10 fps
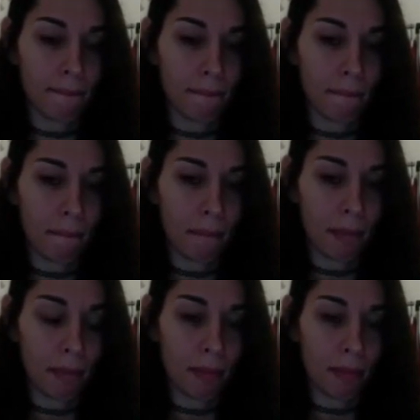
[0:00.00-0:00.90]

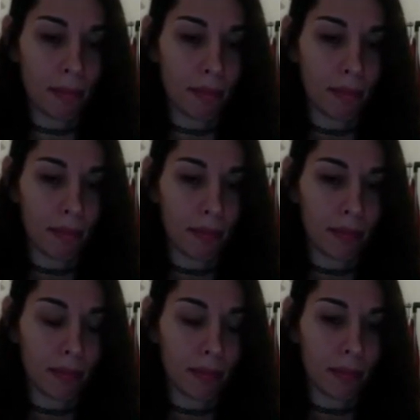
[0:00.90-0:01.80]

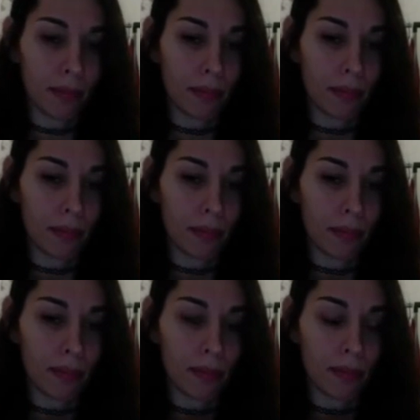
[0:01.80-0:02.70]

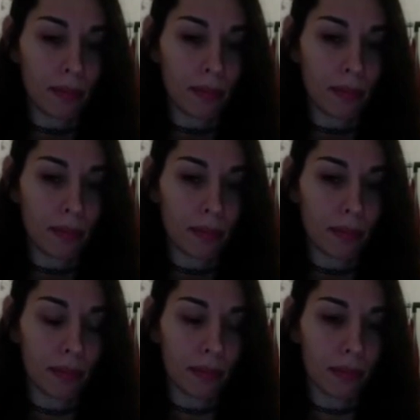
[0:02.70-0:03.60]

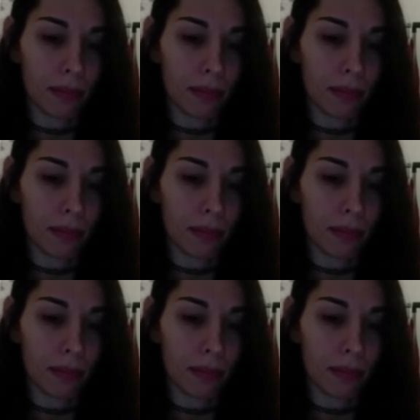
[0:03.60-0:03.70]
The person shown says nothing.